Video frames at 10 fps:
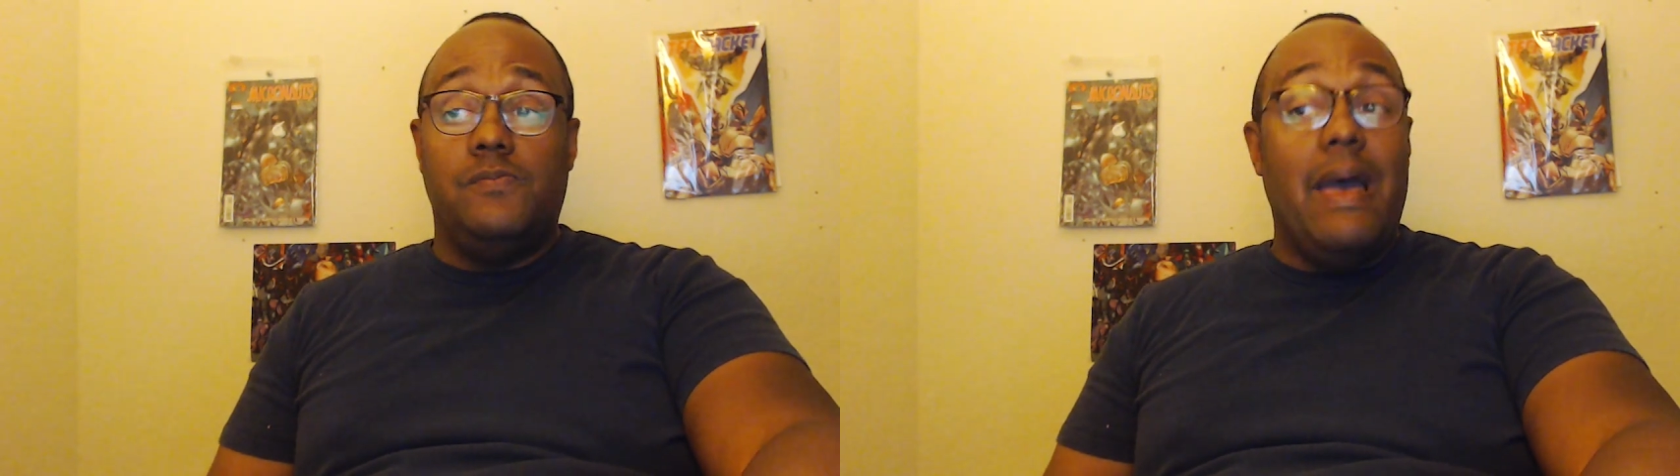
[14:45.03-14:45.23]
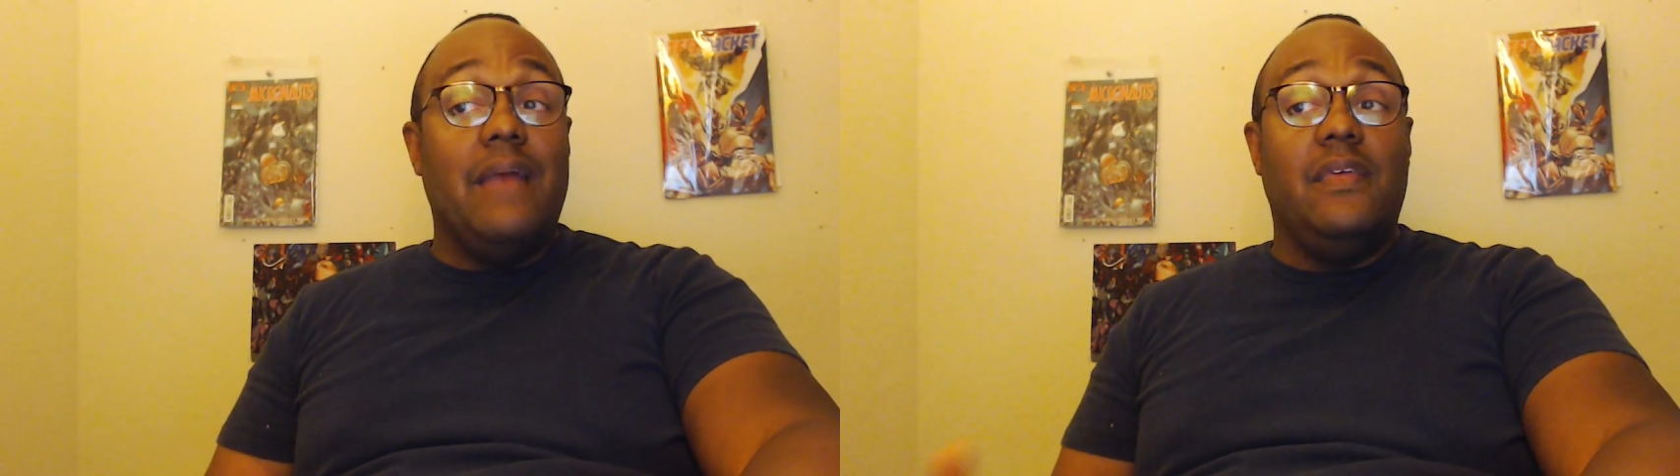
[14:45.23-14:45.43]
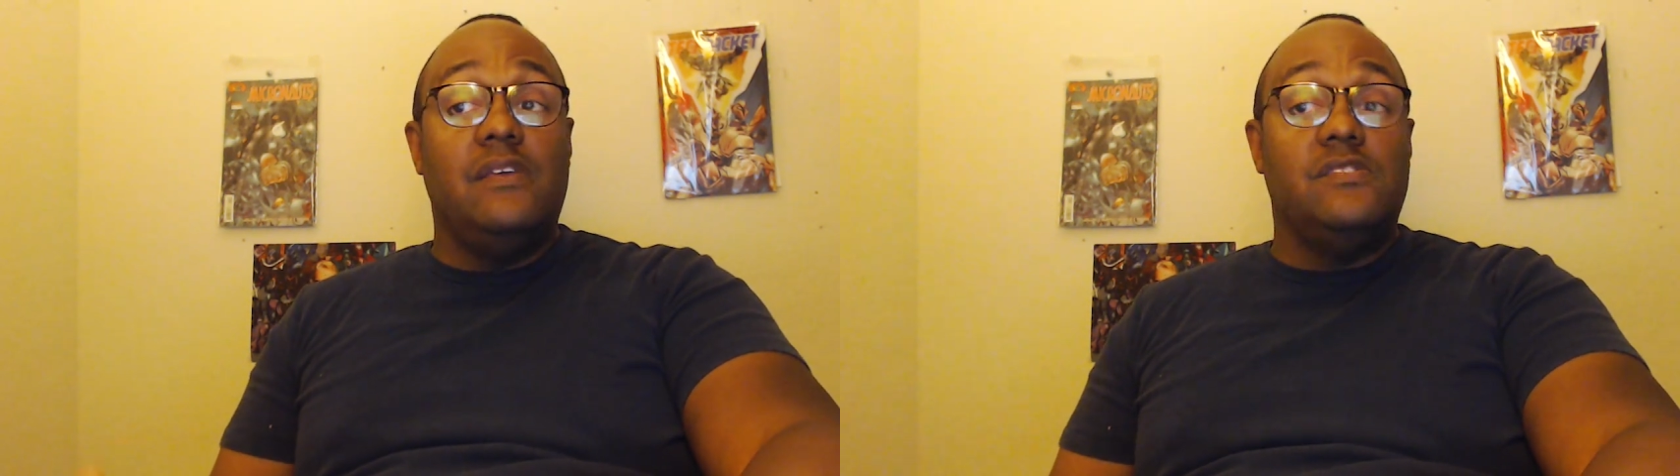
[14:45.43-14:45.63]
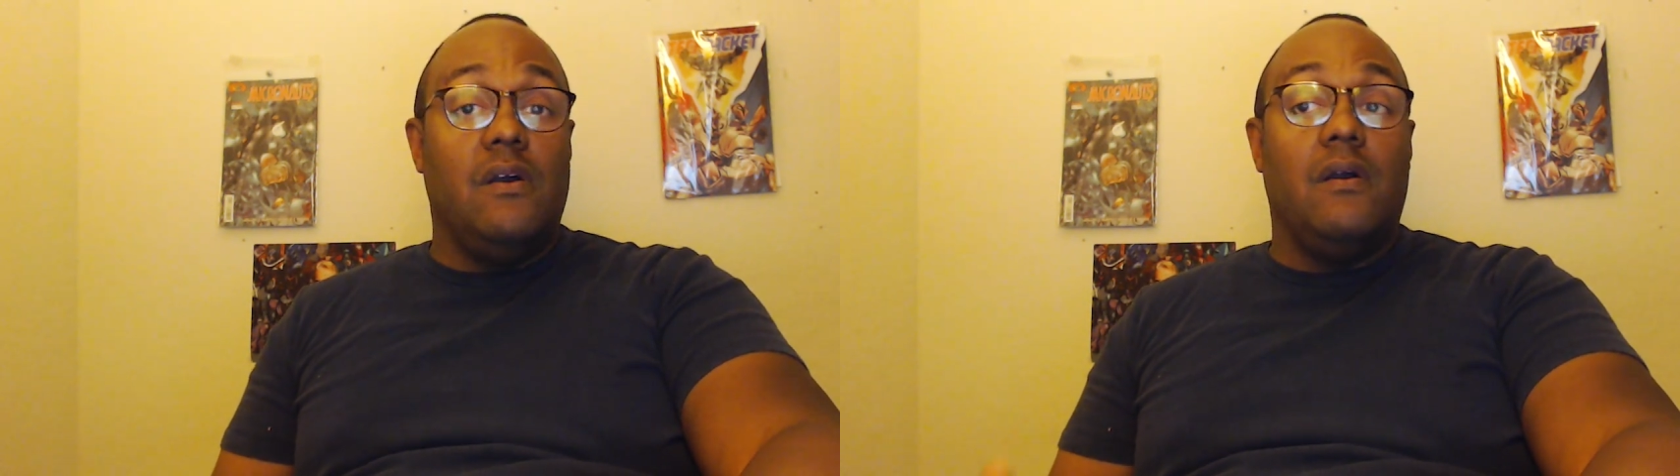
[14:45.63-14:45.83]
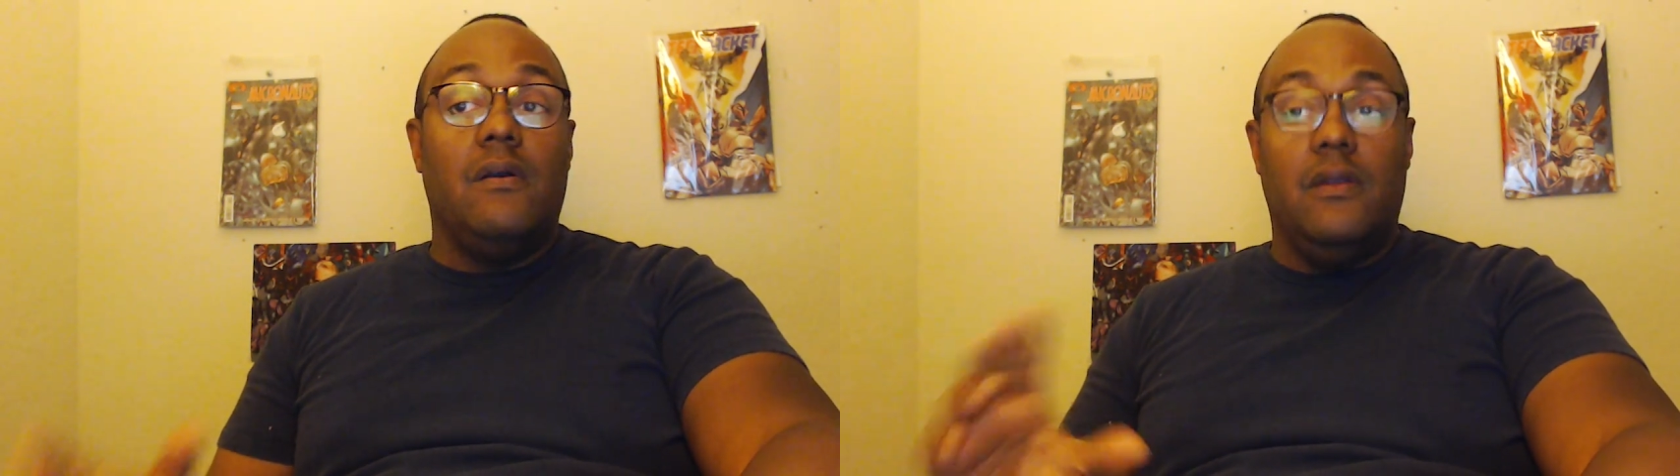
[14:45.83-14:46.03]
things are
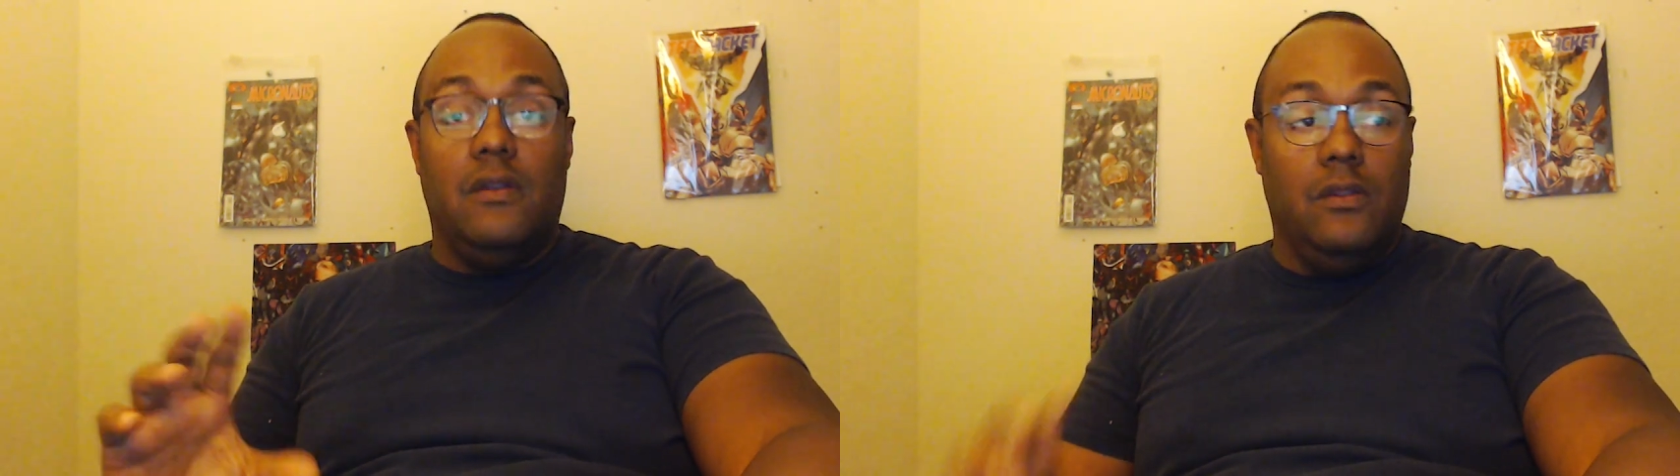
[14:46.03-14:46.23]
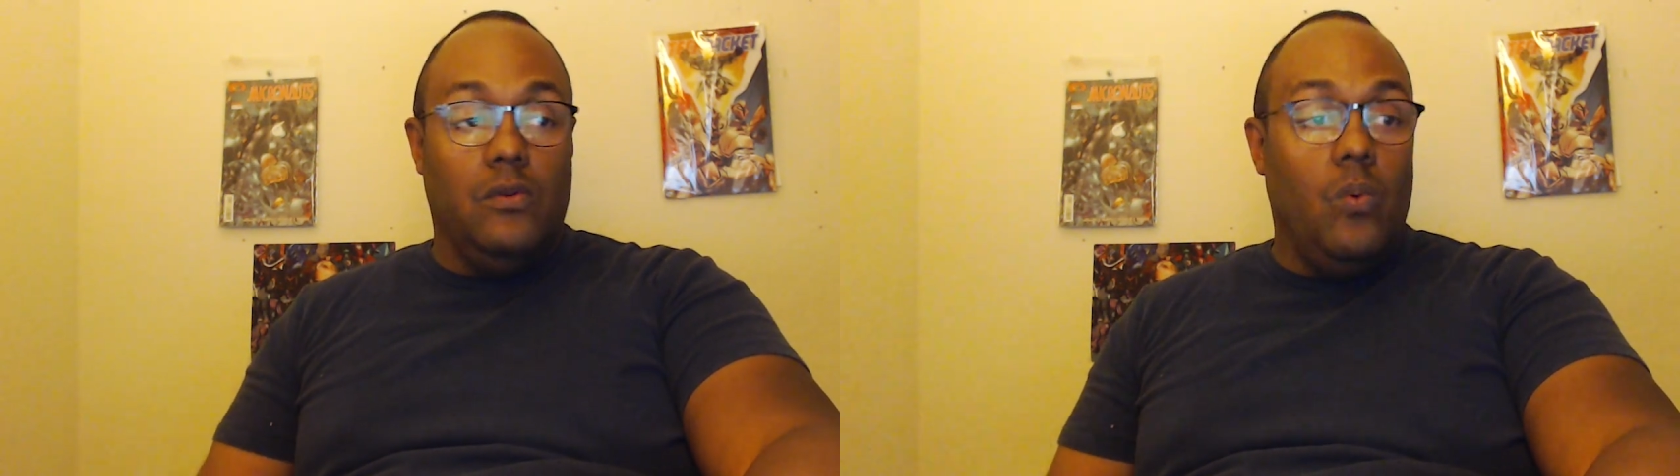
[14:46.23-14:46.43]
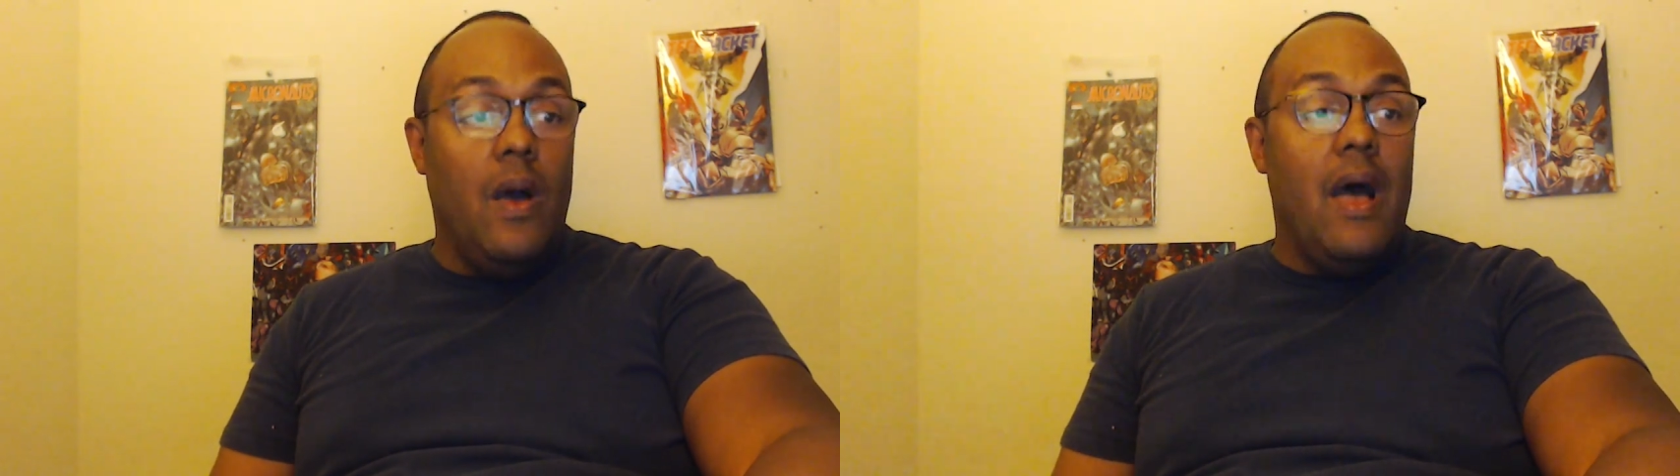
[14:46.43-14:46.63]
in a little while.